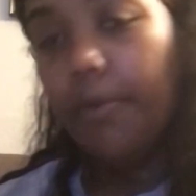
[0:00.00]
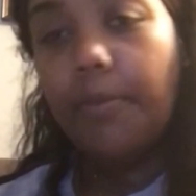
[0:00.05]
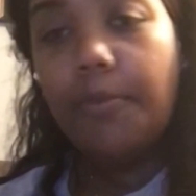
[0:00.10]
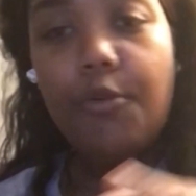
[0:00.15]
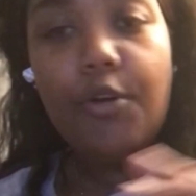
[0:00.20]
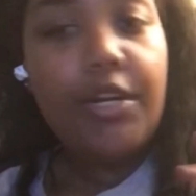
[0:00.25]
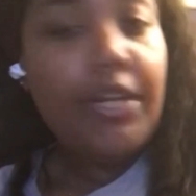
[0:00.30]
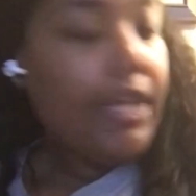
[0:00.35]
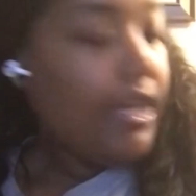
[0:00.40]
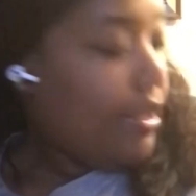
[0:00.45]

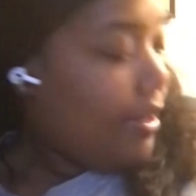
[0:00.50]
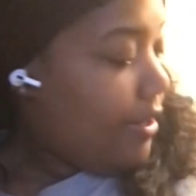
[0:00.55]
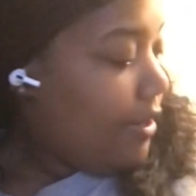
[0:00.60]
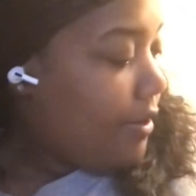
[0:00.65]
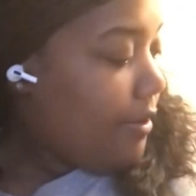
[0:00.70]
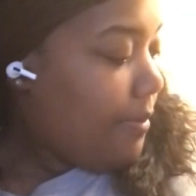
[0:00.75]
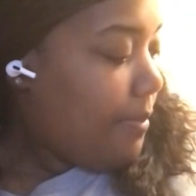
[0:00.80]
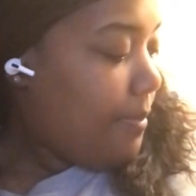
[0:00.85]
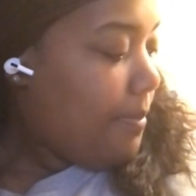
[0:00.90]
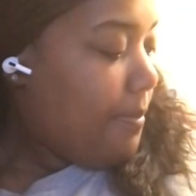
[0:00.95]
more down
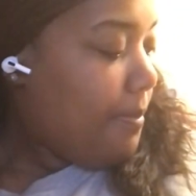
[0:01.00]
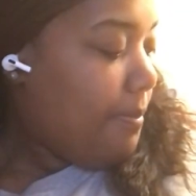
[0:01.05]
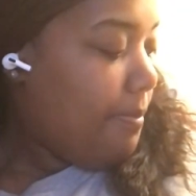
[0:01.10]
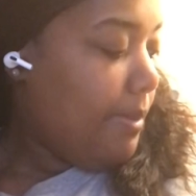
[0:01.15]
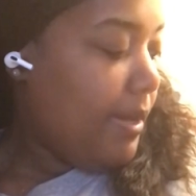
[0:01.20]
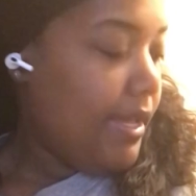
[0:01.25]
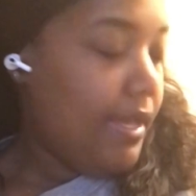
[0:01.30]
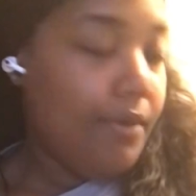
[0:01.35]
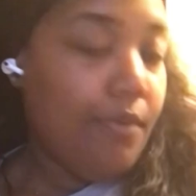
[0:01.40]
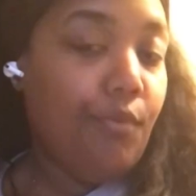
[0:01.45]
there,
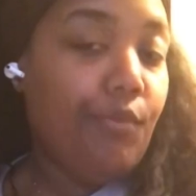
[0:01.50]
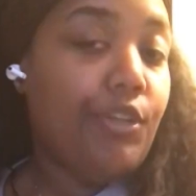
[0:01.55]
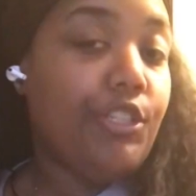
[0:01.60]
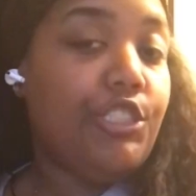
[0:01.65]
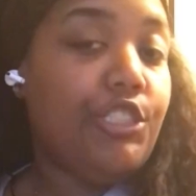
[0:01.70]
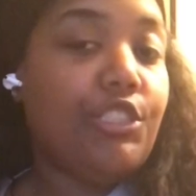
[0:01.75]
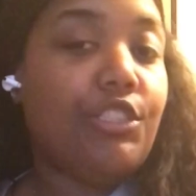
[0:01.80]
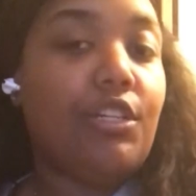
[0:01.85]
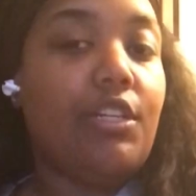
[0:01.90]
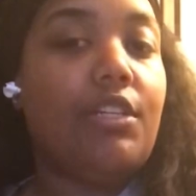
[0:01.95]
but we're
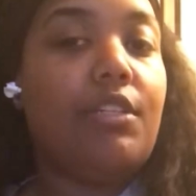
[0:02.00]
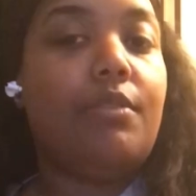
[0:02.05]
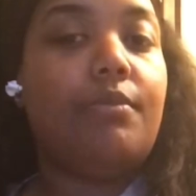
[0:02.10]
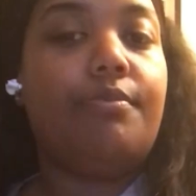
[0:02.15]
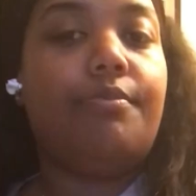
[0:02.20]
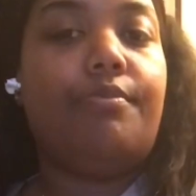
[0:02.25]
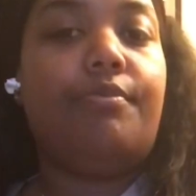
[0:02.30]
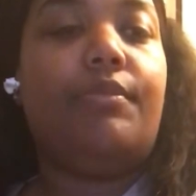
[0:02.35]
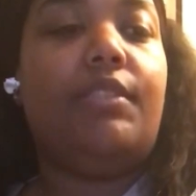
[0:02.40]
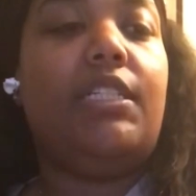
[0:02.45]
just gonna
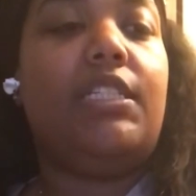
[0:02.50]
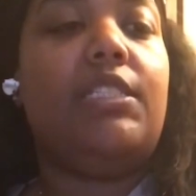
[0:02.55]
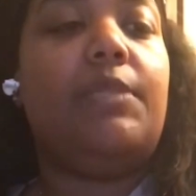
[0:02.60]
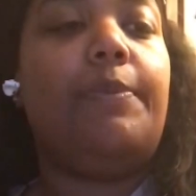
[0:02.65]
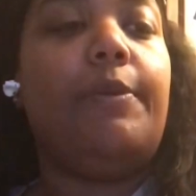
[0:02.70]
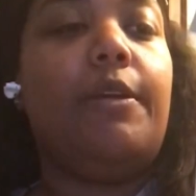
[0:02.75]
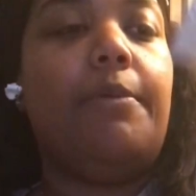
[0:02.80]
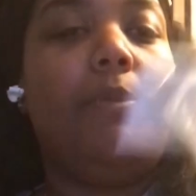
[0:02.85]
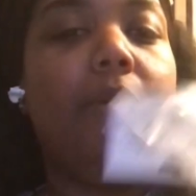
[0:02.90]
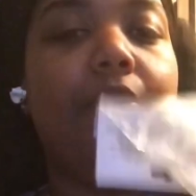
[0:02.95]

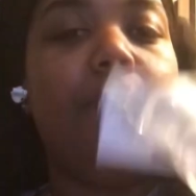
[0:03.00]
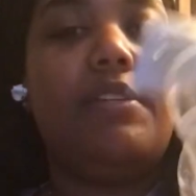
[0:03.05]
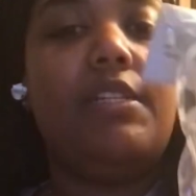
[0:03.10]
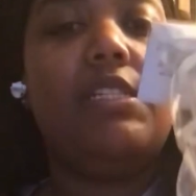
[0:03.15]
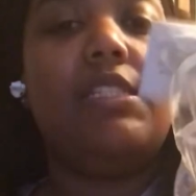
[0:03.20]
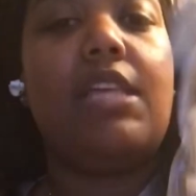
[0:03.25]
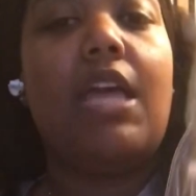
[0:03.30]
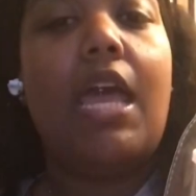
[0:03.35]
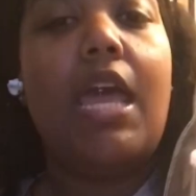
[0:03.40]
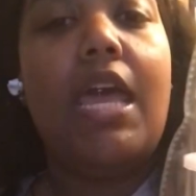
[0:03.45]
experiment with
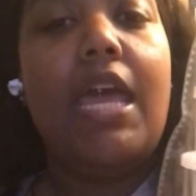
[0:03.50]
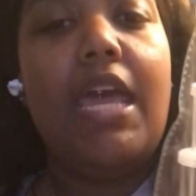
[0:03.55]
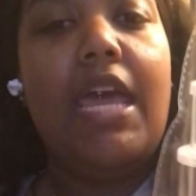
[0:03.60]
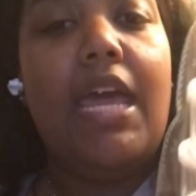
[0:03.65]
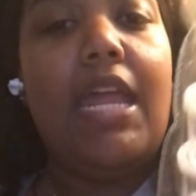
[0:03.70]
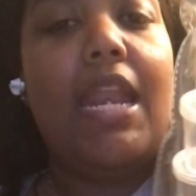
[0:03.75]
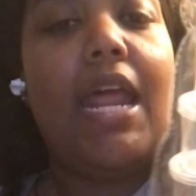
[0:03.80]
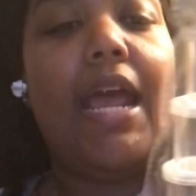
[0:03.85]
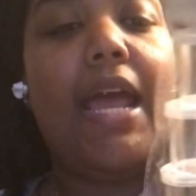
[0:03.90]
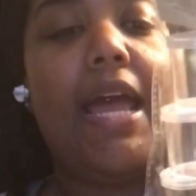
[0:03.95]
these.
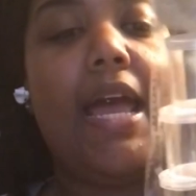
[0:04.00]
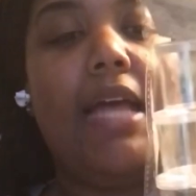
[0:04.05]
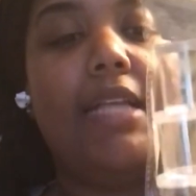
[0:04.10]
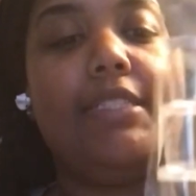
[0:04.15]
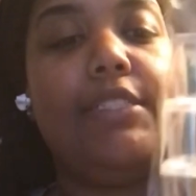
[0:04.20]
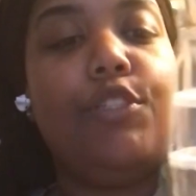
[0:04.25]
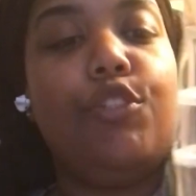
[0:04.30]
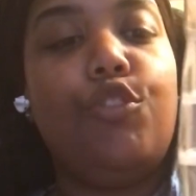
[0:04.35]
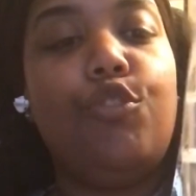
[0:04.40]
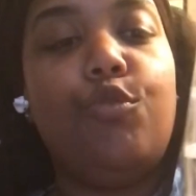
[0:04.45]
And I got
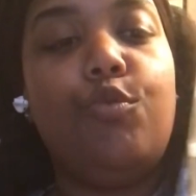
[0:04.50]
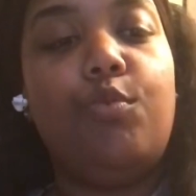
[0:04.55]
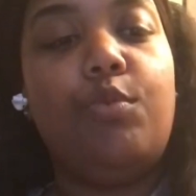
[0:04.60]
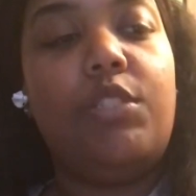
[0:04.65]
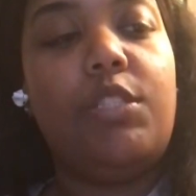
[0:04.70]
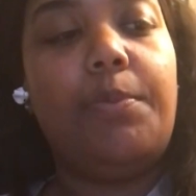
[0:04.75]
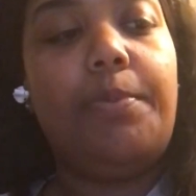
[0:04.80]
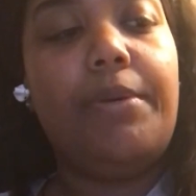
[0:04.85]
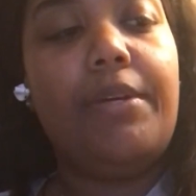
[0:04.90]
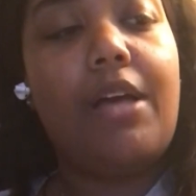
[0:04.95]
tubes
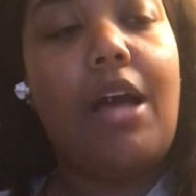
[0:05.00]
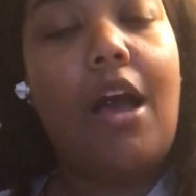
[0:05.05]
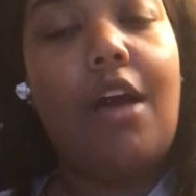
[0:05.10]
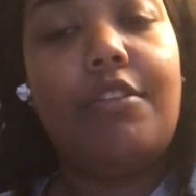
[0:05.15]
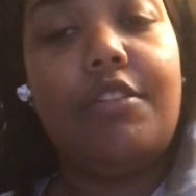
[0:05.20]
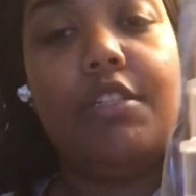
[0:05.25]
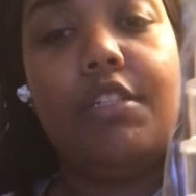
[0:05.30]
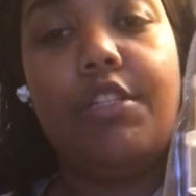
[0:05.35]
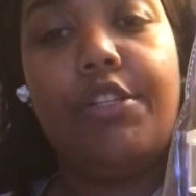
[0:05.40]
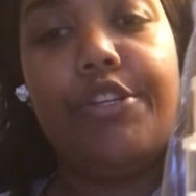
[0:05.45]
to put all
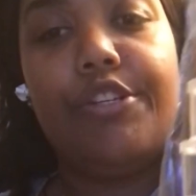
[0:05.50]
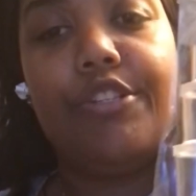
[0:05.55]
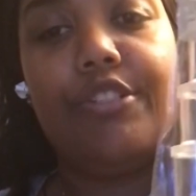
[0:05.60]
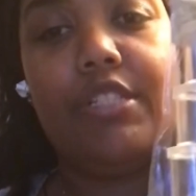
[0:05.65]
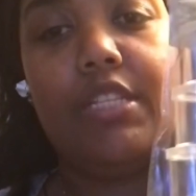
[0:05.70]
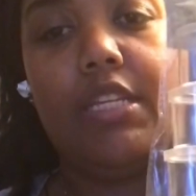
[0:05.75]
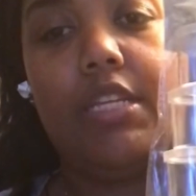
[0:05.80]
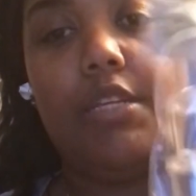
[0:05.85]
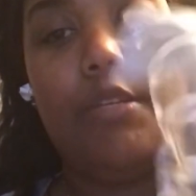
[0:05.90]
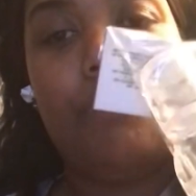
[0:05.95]
the glitters
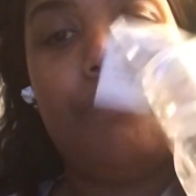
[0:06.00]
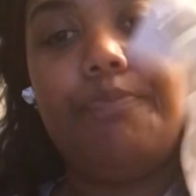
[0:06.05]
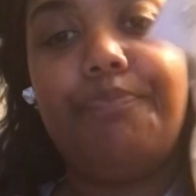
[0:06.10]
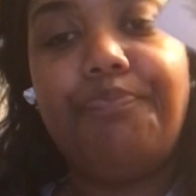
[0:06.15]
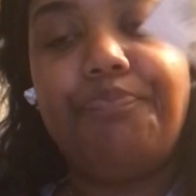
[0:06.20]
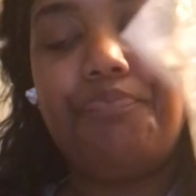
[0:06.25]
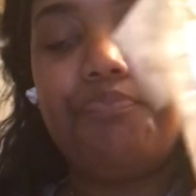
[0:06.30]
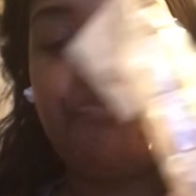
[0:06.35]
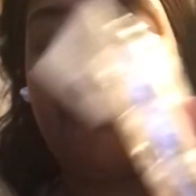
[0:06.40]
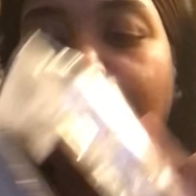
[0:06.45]
in.
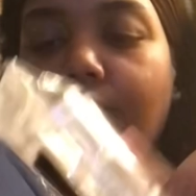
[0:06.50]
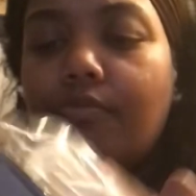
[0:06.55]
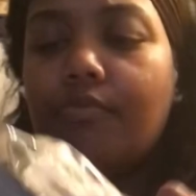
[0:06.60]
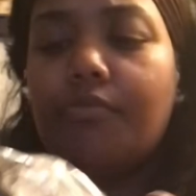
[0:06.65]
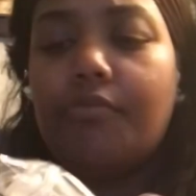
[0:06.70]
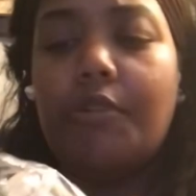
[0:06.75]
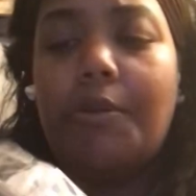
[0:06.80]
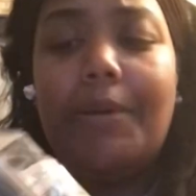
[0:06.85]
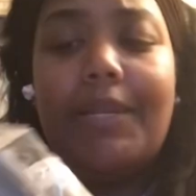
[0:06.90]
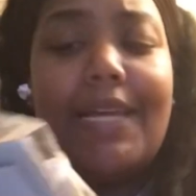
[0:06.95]

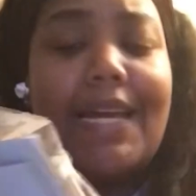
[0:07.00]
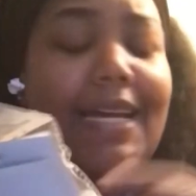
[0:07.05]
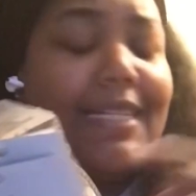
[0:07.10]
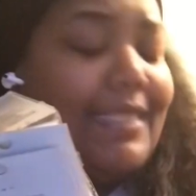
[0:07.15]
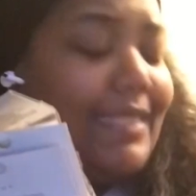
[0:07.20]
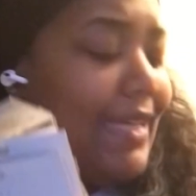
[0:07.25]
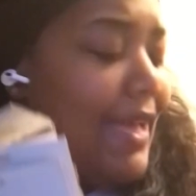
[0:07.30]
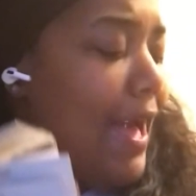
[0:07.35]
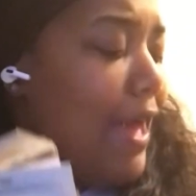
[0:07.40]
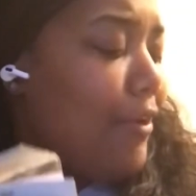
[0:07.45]
Well, like I
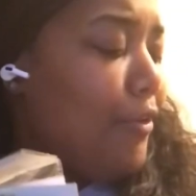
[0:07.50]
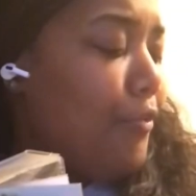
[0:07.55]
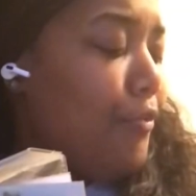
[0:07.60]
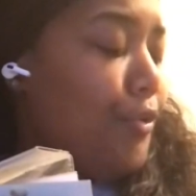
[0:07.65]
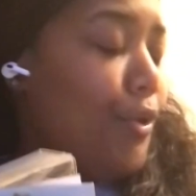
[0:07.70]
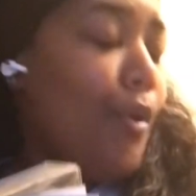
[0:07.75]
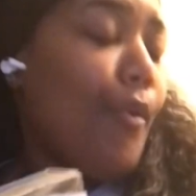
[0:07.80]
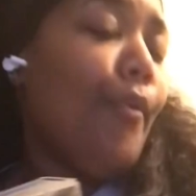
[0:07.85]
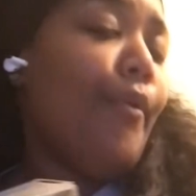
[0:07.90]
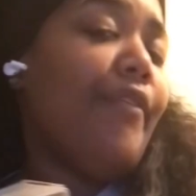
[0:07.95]
said, I don't
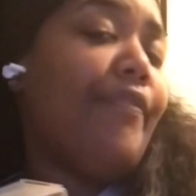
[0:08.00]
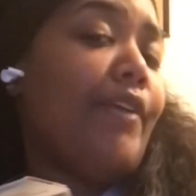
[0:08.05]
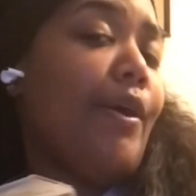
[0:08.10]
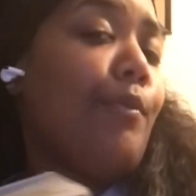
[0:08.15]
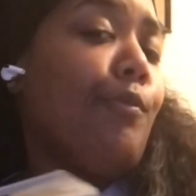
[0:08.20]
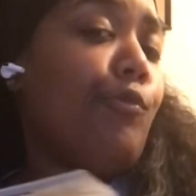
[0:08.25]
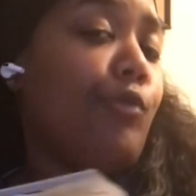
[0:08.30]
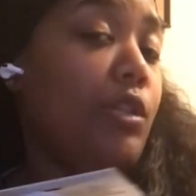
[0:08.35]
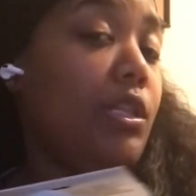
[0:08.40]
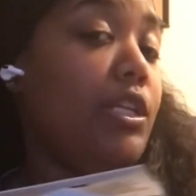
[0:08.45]
know if
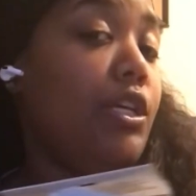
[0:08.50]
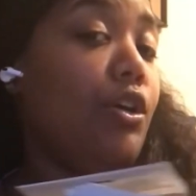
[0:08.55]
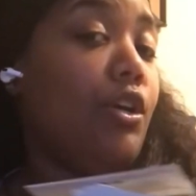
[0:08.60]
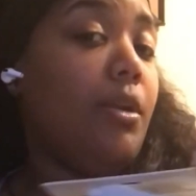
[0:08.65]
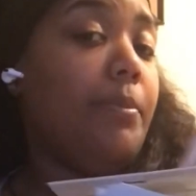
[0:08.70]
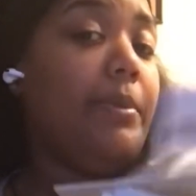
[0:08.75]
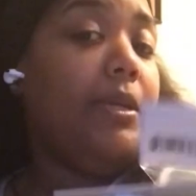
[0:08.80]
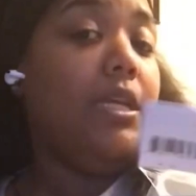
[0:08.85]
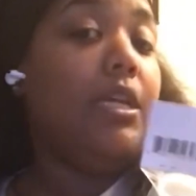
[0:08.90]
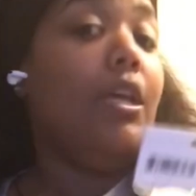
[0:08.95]
I'm really gonna
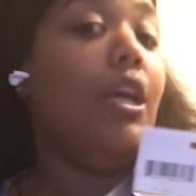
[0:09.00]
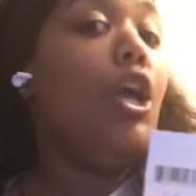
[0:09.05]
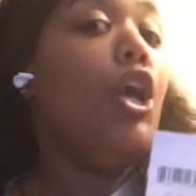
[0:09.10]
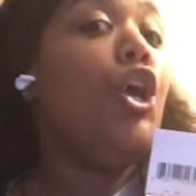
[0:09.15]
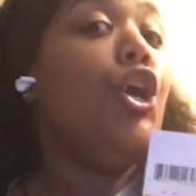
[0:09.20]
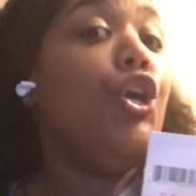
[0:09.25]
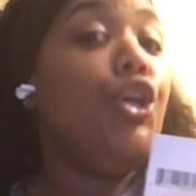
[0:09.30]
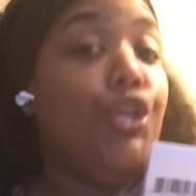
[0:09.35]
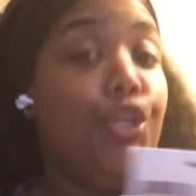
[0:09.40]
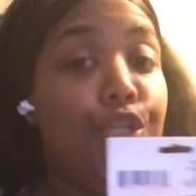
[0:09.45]

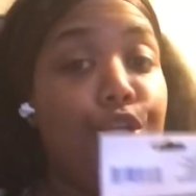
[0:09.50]
be